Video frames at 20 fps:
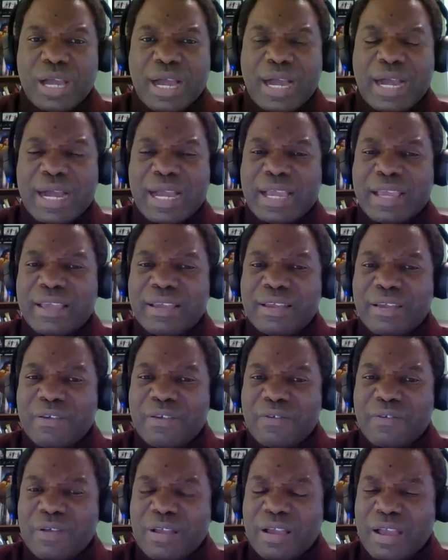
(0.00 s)
I
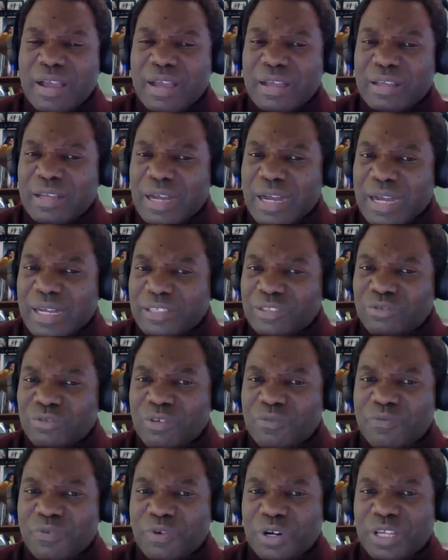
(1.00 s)
ask
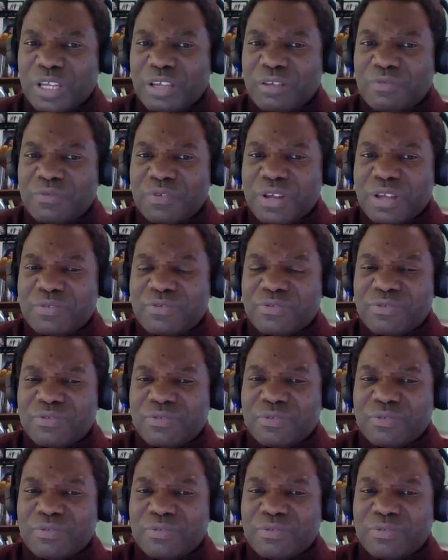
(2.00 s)
for forgiveness.